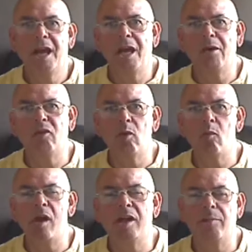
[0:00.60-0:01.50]
Hello
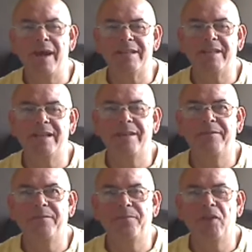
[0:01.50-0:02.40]
everyone, welcome back to
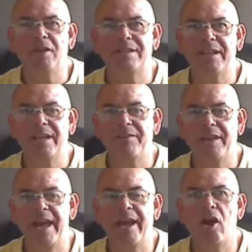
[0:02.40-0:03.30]
the first day of
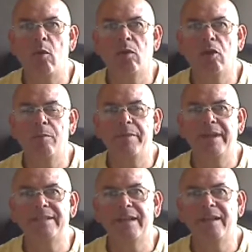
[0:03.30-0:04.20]
the Ayr Gold Cup
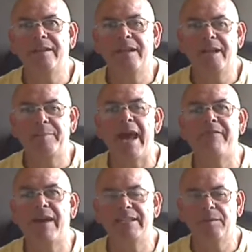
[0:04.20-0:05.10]
meeting and the Bet
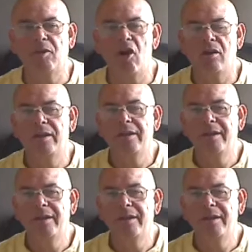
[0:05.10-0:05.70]
Advisor blog.